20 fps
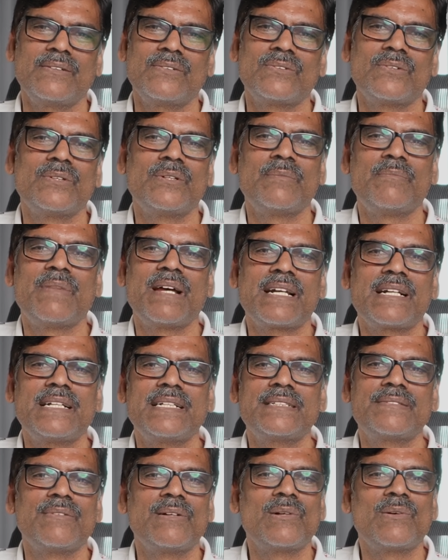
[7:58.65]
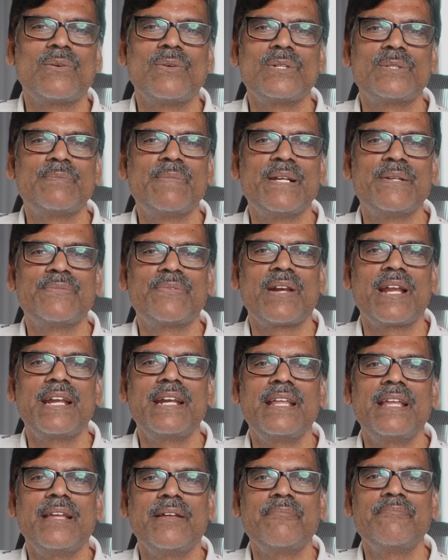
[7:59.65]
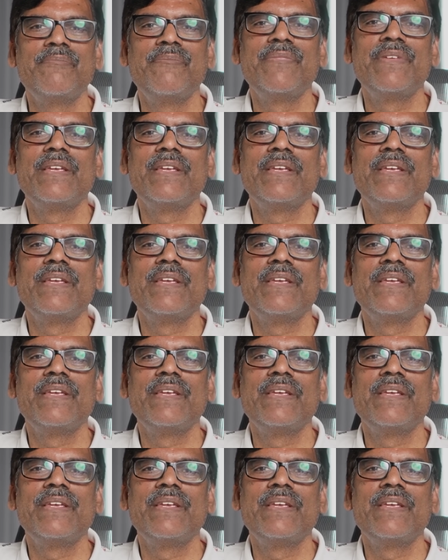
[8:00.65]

So, the markets will close by Friday.